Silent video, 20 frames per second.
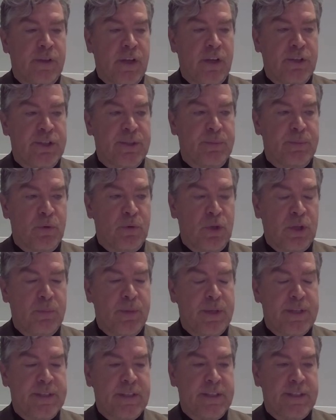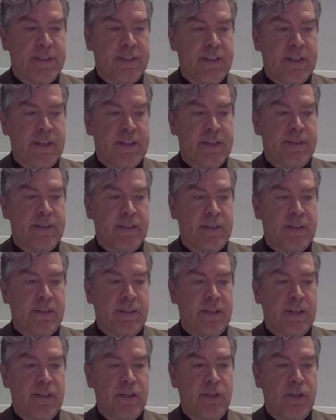those smaller businesses
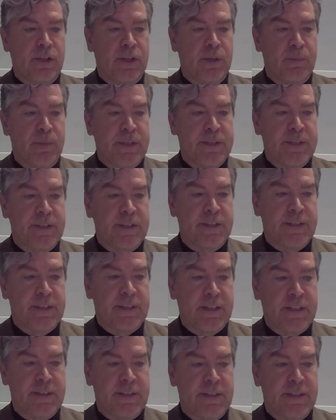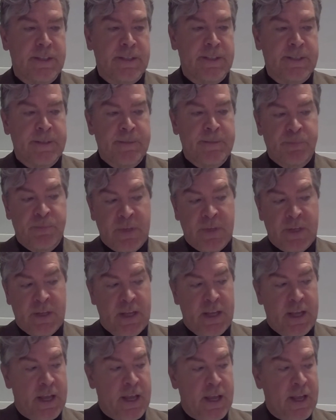and younger businesses, and
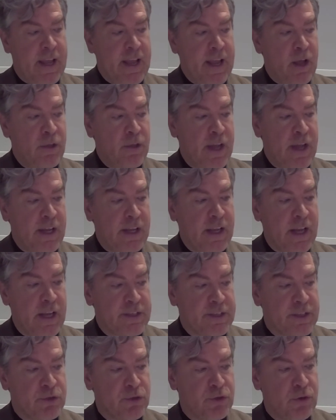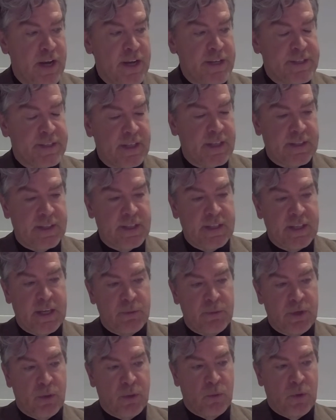how that gets addressed, I think it
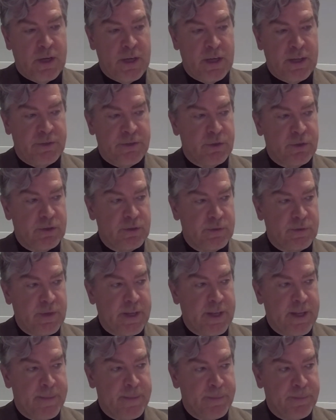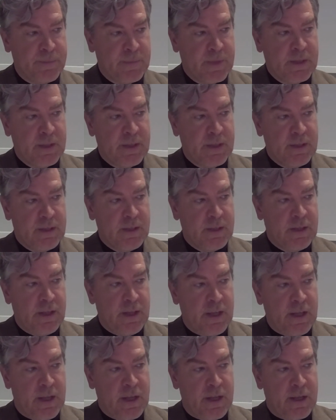requires sort
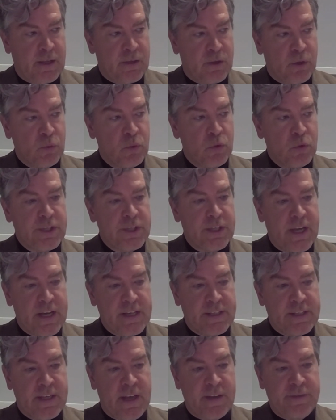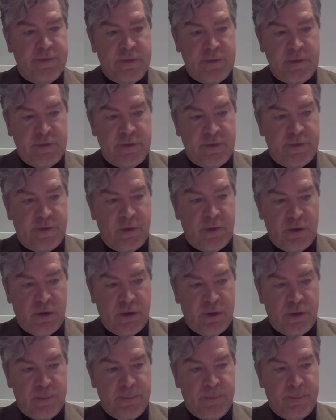of coordinated effort
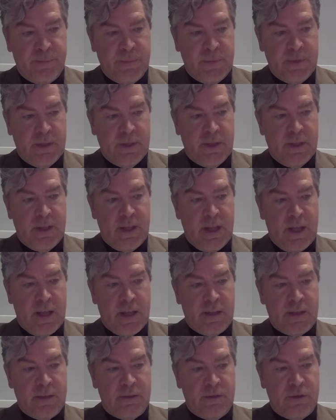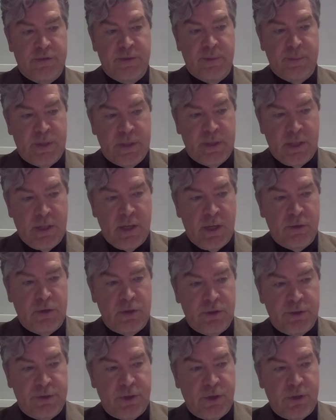from government,
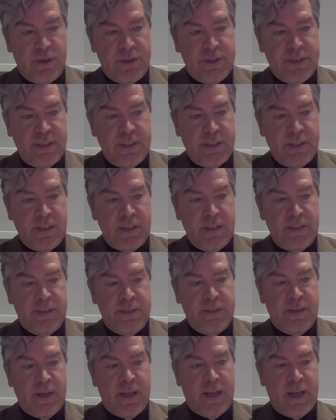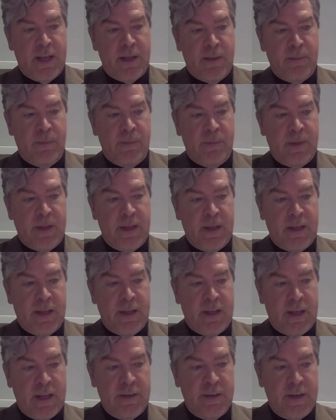local authorities, and
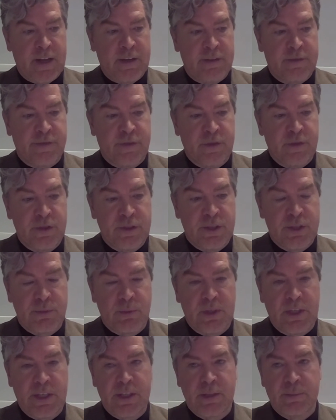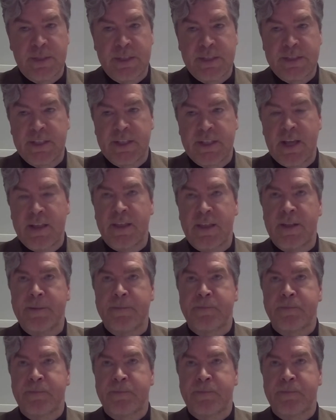funders really coming together.